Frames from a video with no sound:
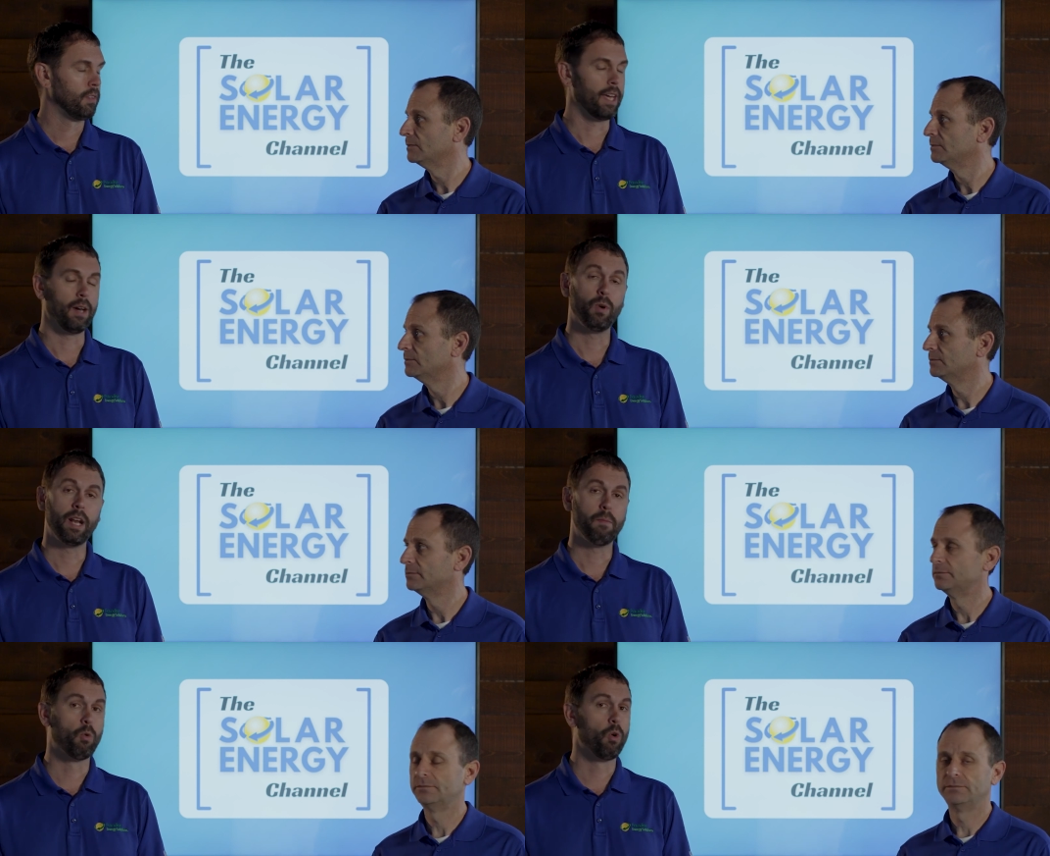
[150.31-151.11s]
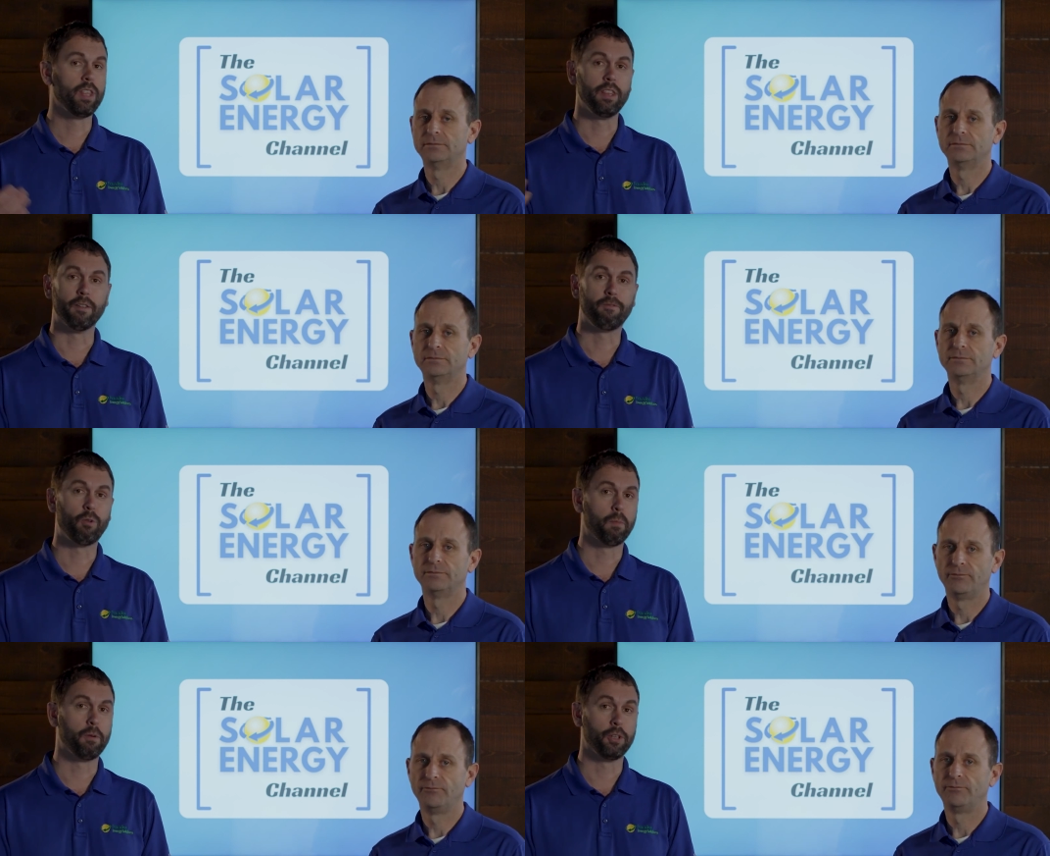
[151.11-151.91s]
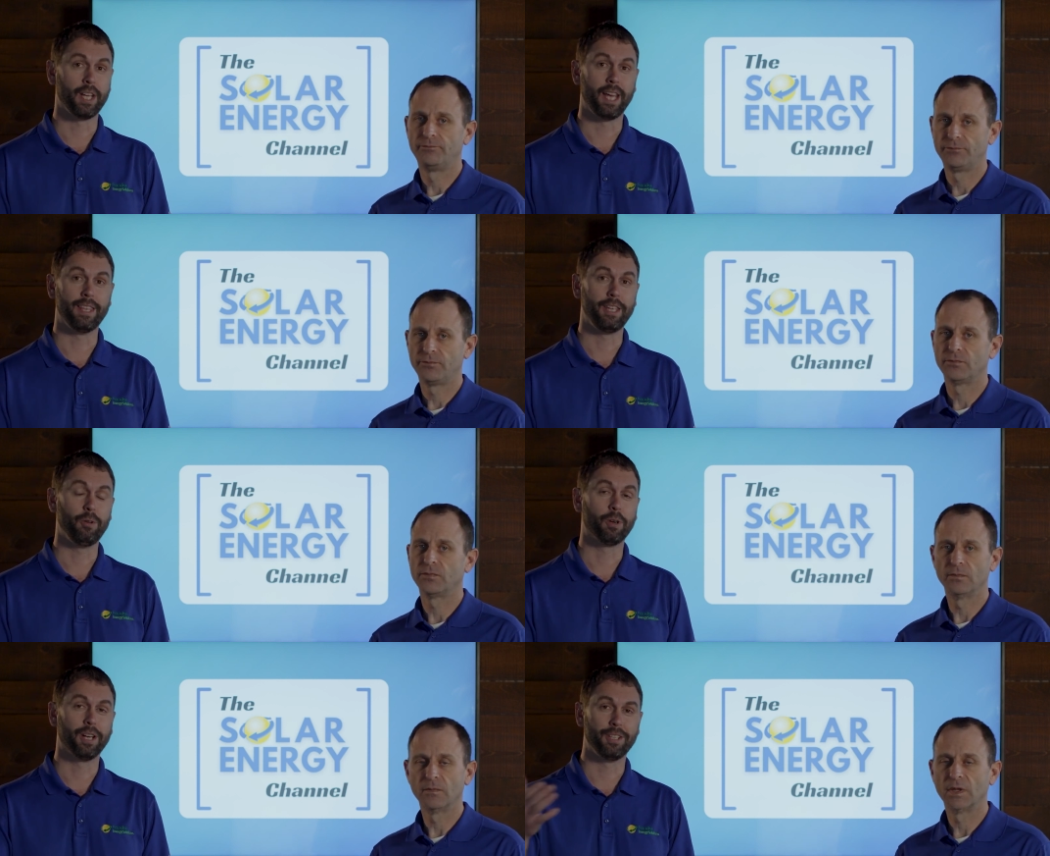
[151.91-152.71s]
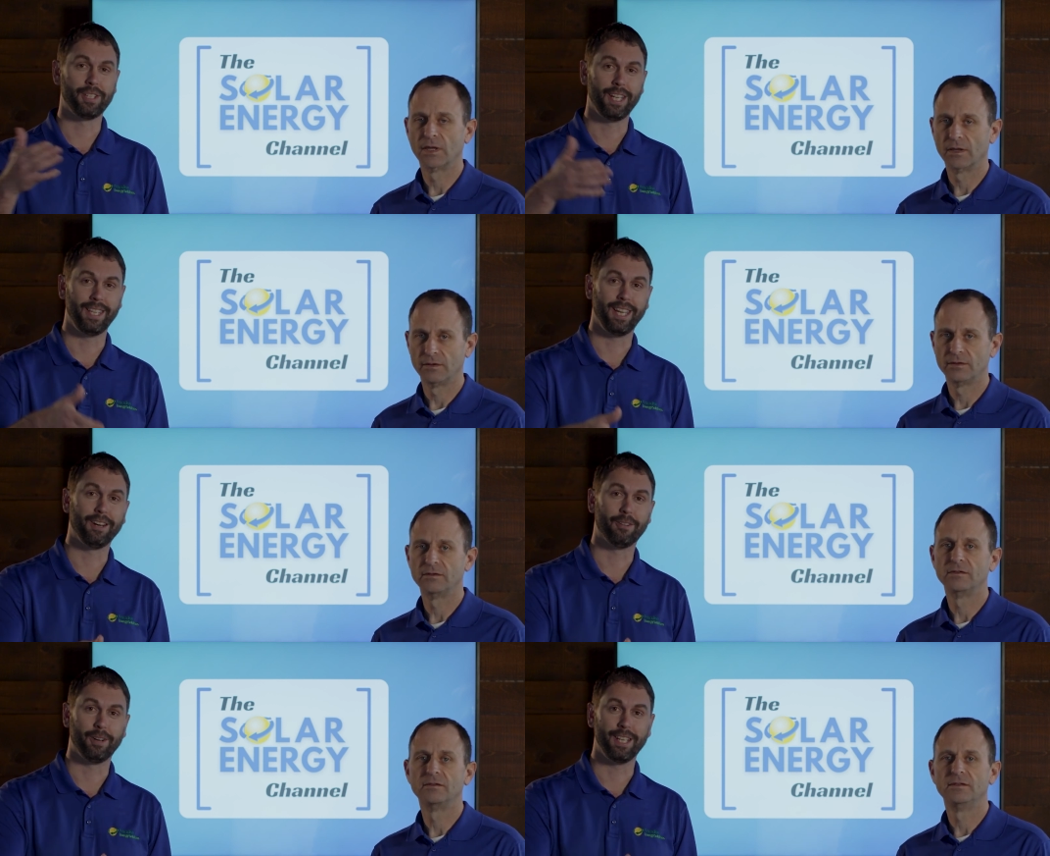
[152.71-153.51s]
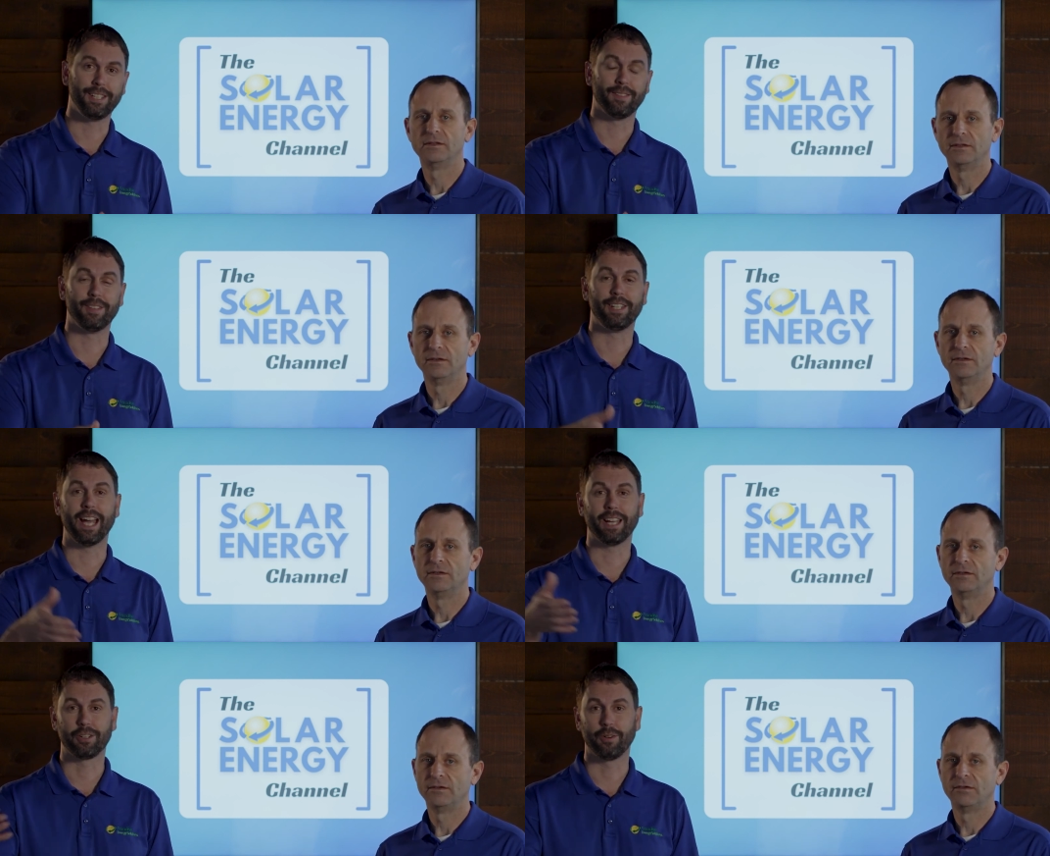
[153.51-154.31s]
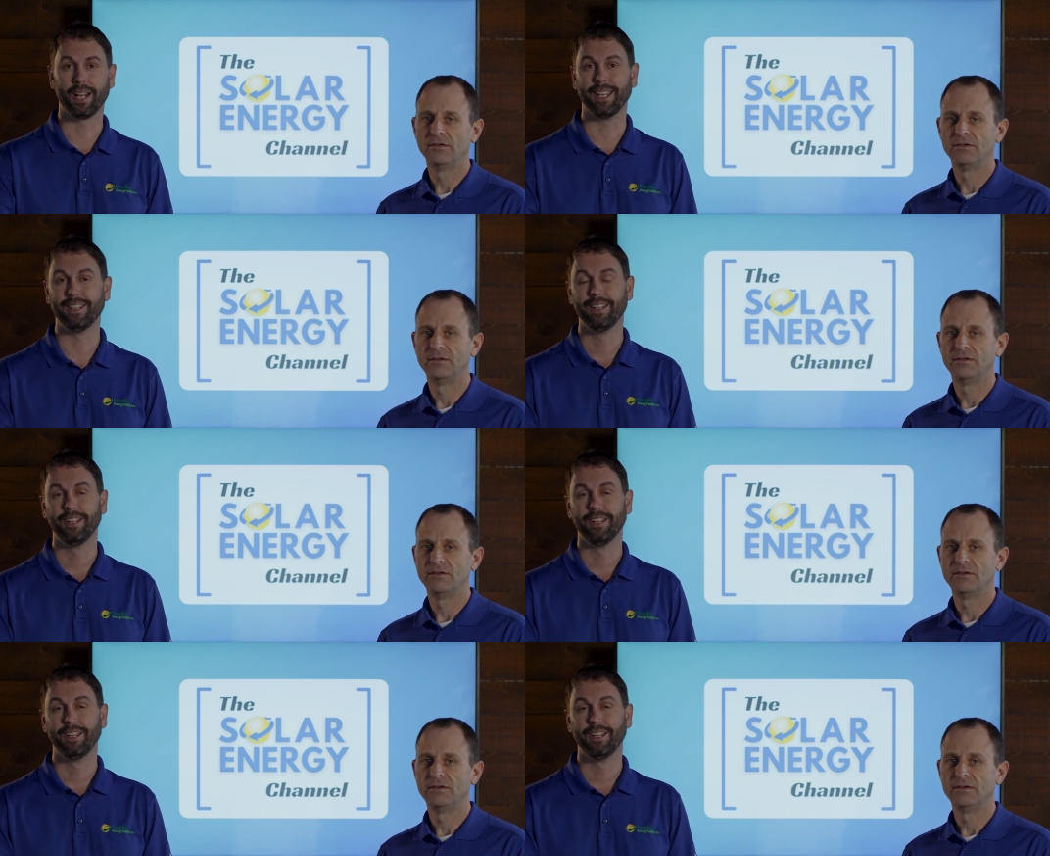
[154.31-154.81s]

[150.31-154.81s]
Speaker 1: Yeah, it went up more than the four percent that you were going to see in the increase of the tax credit.